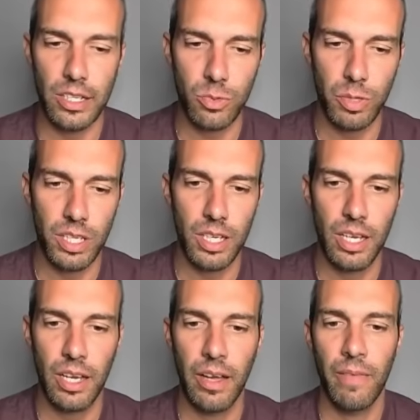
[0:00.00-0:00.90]
next
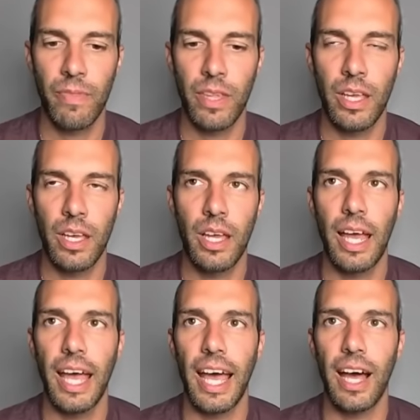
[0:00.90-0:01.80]
week.
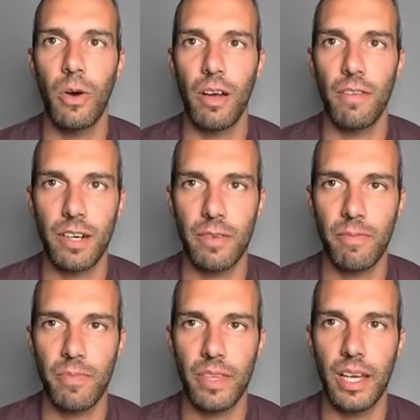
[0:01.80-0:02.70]
However,
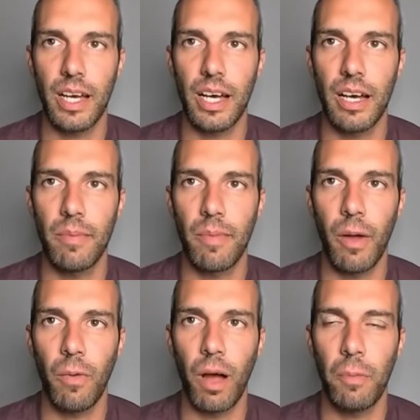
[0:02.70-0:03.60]

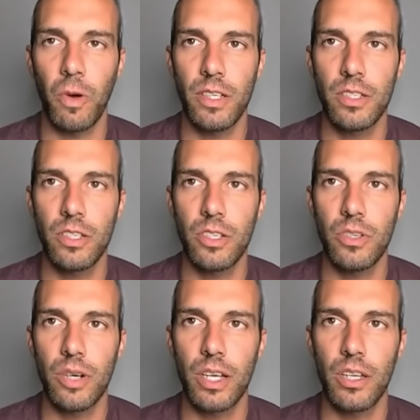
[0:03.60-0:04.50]
I'm going to
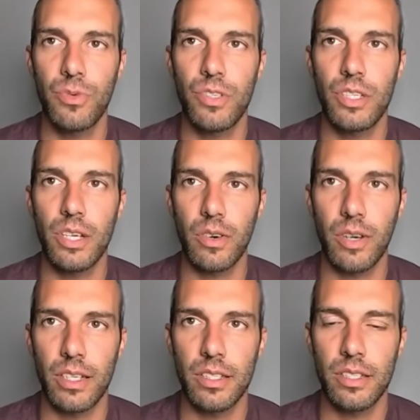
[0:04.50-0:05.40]
do a new
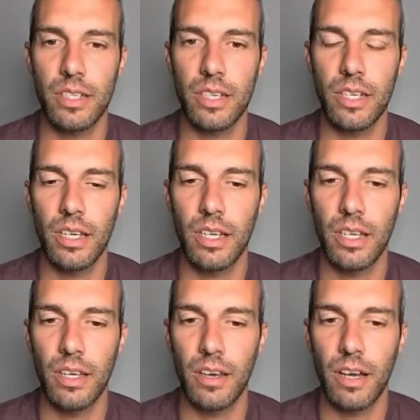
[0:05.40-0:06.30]
series
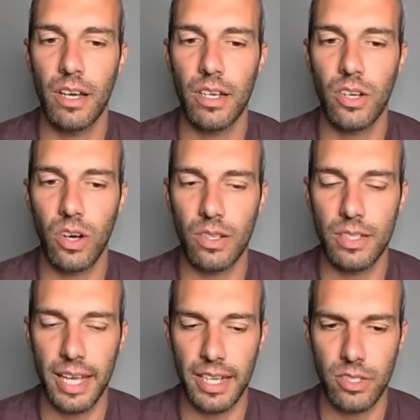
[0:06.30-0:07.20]

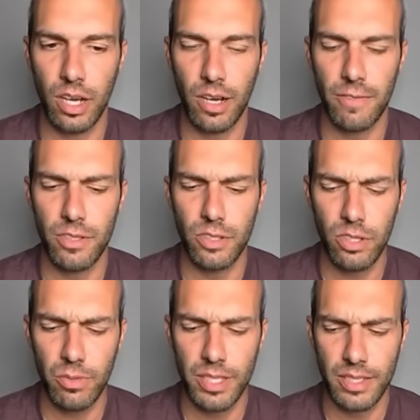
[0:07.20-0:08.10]
called Dan Talk for
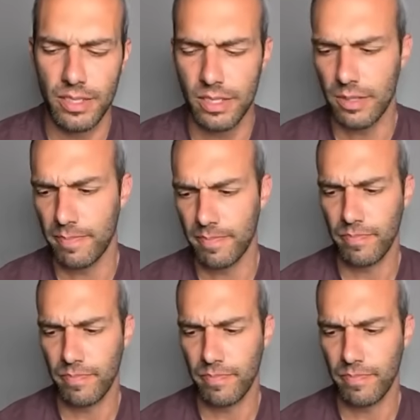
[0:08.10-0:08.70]
two reasons.